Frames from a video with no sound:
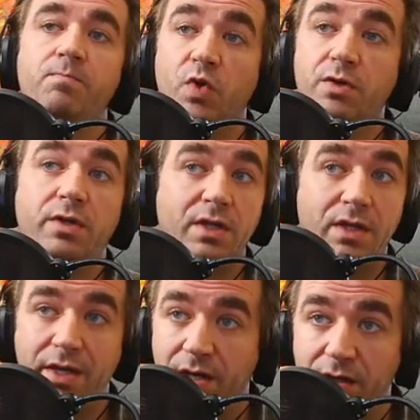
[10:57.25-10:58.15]
They're
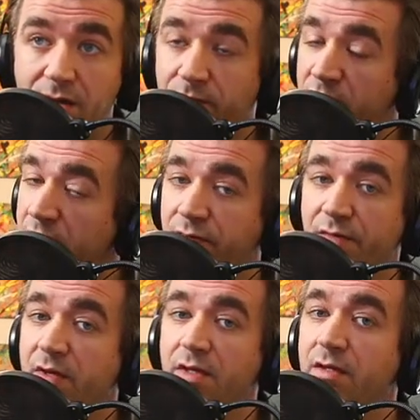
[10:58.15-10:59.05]
kidding
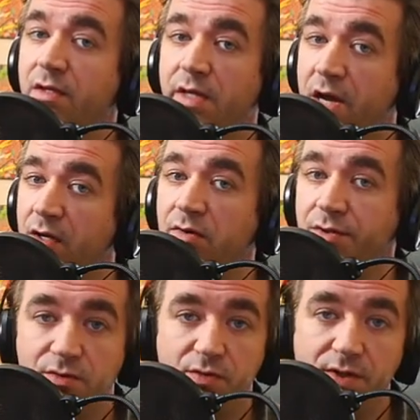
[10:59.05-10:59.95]
themselves if they think the dollar
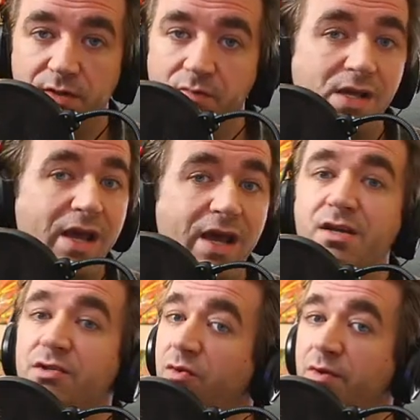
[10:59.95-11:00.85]
is going to be
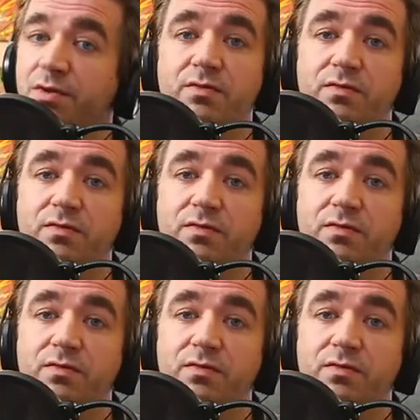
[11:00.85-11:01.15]
any source